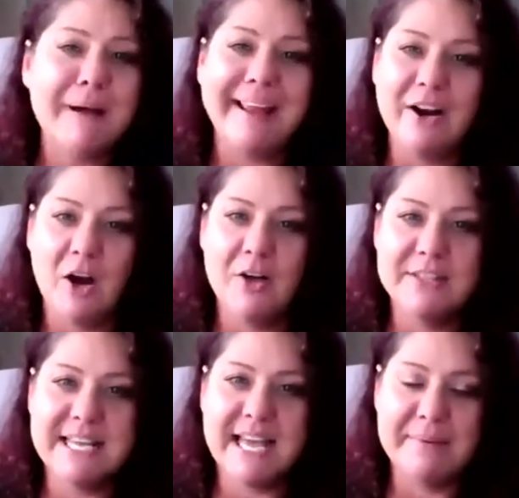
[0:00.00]
mine all the
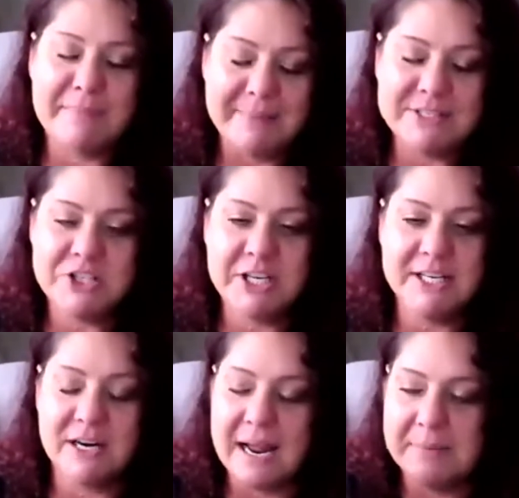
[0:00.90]
time. I'm a
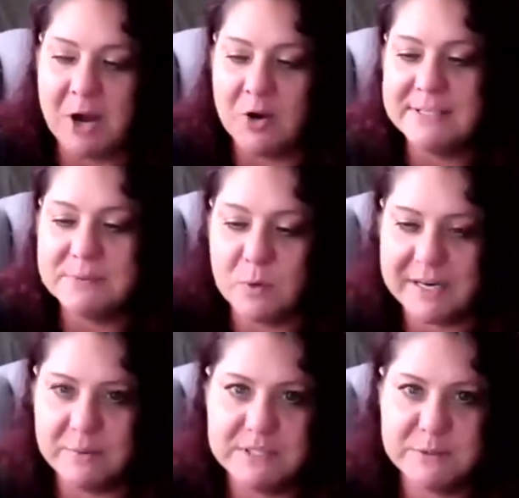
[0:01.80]
cheater. I'm always
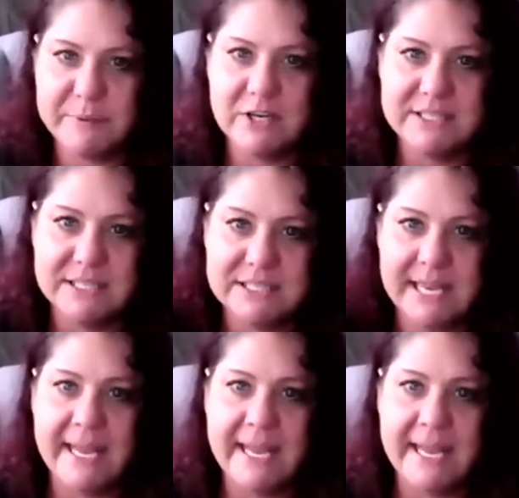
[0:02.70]
working with Spirit to say,